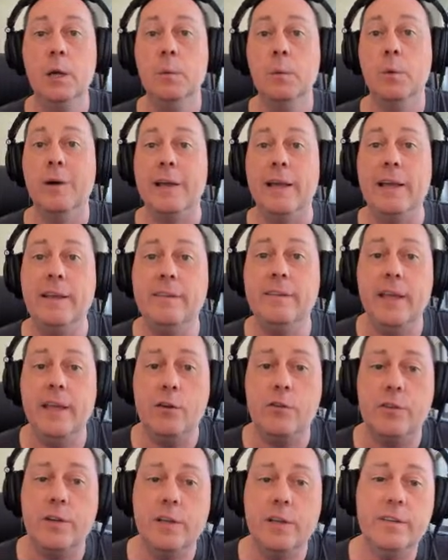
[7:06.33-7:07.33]
Well,
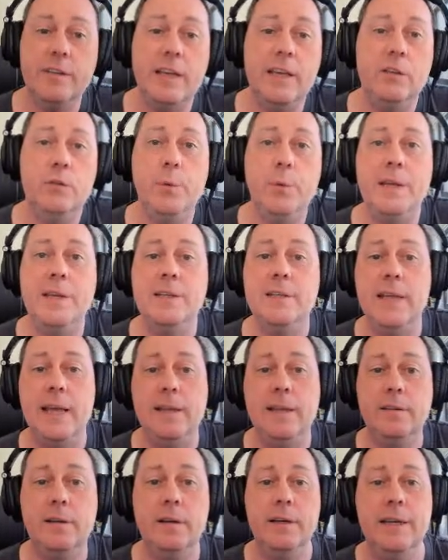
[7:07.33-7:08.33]
asynchronous is when
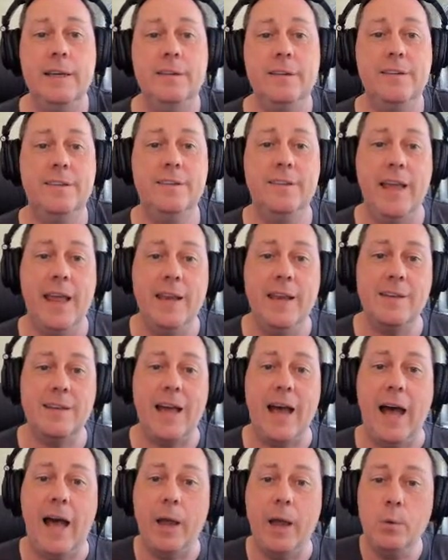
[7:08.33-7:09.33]
data is sent
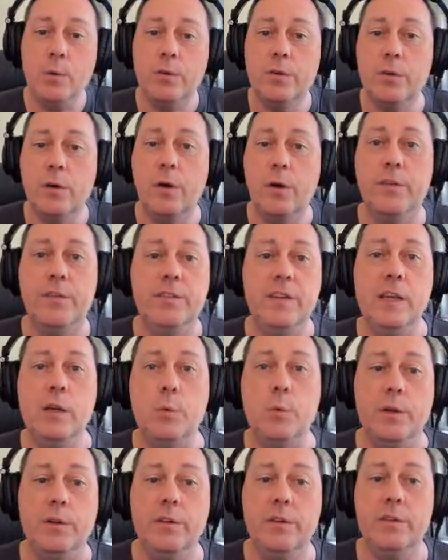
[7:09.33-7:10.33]
out of
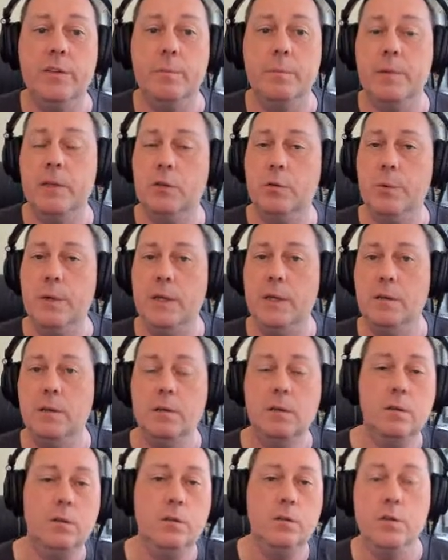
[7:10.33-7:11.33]
sequence
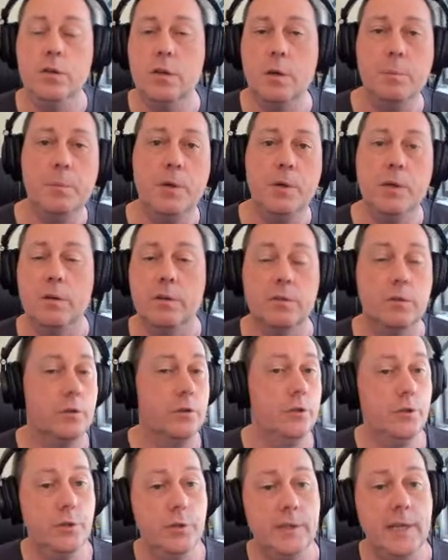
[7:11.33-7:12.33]
between two computers
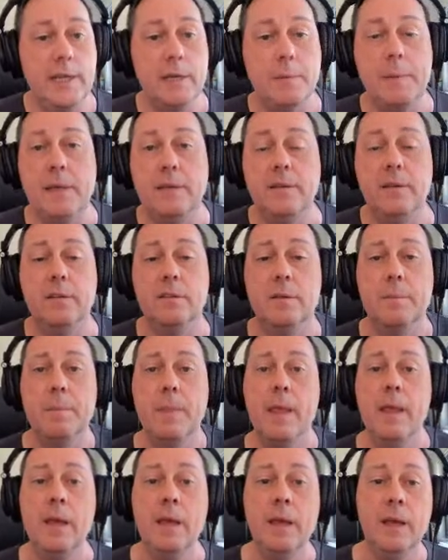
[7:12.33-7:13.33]
or two databases.
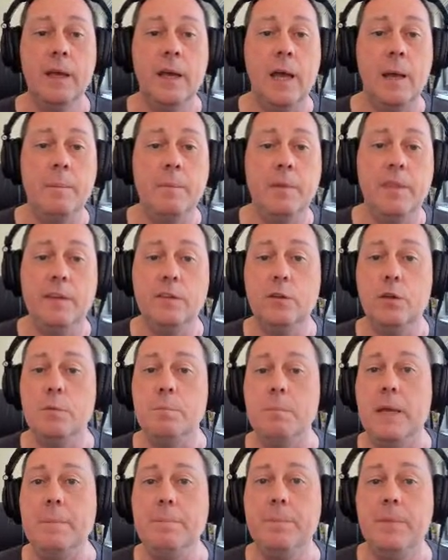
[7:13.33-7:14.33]
This could
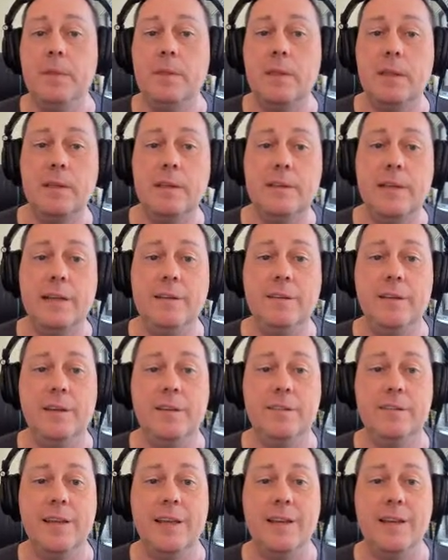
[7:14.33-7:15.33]
mean that the data
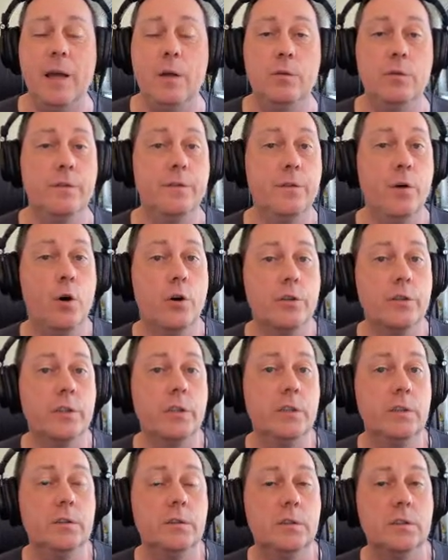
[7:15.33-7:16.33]
is sent out of
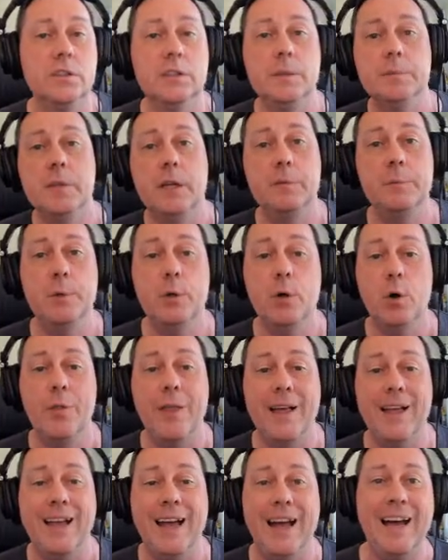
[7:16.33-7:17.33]
order, or sometimes we call
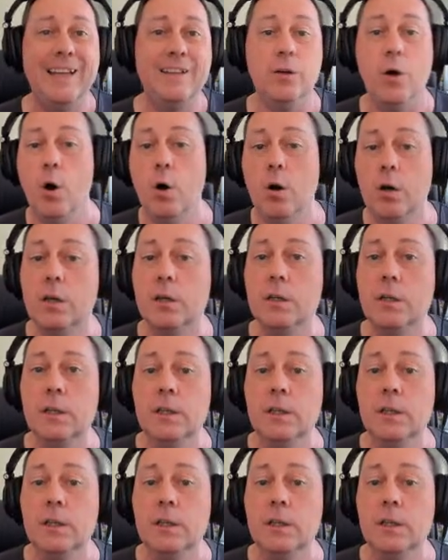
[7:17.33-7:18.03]
that ad hoc.